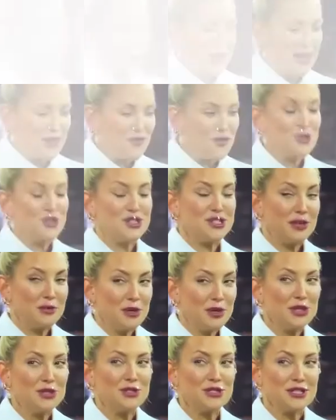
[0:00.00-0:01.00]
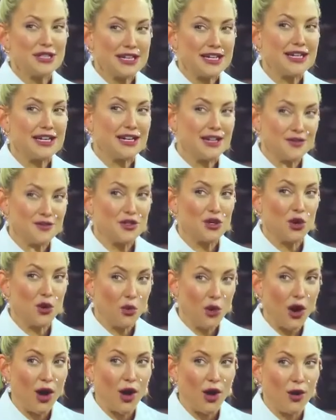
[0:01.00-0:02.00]
But if you're someone who's lucky enough to
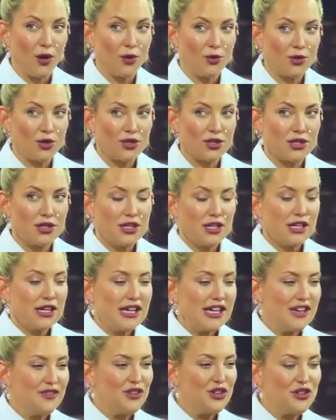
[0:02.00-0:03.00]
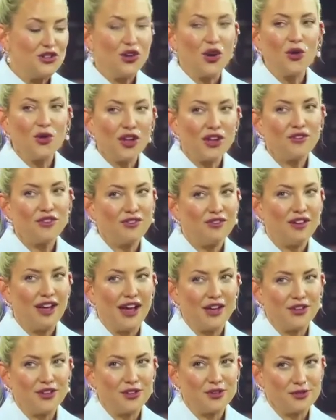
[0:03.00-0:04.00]
grow, if you don't have the
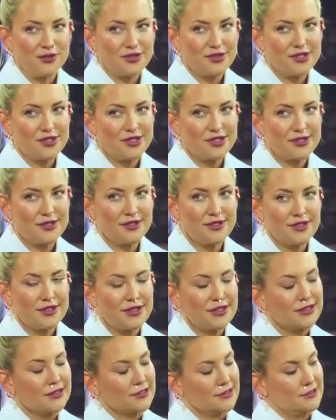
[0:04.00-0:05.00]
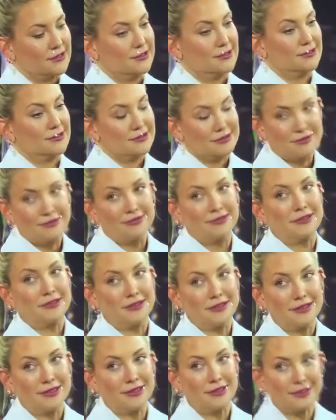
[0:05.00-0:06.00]
values,
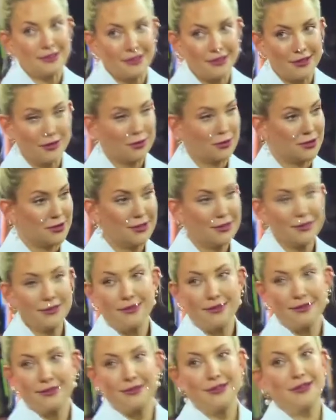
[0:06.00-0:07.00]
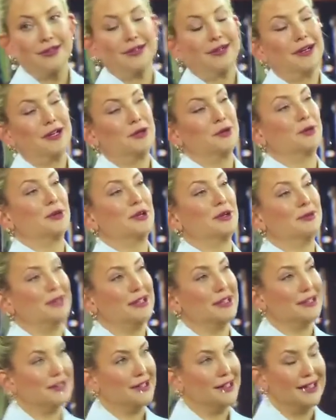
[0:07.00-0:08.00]
I don't want to
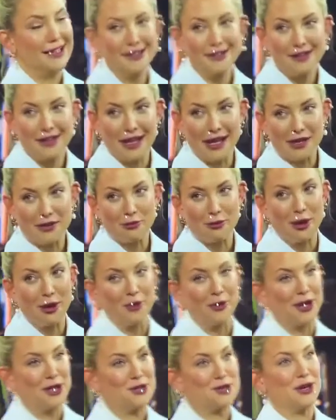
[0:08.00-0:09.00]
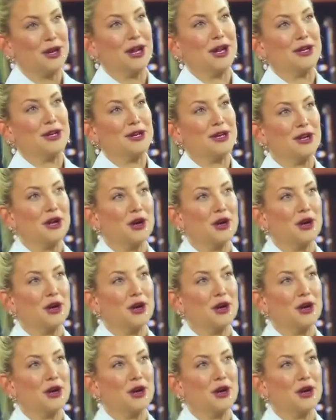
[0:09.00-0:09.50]
be on that like runaway train,